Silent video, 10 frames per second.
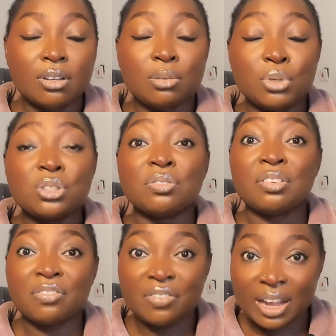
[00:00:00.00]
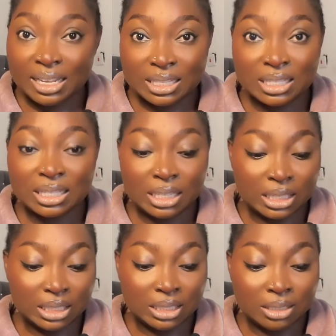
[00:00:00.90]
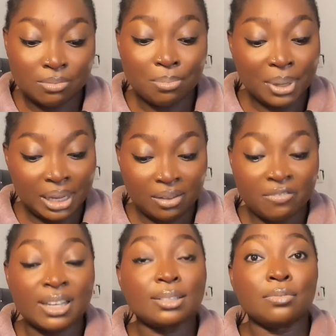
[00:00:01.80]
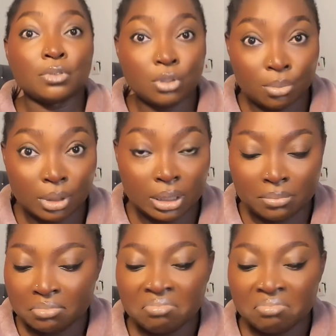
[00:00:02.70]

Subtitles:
most of the fights is me fighting for somebody.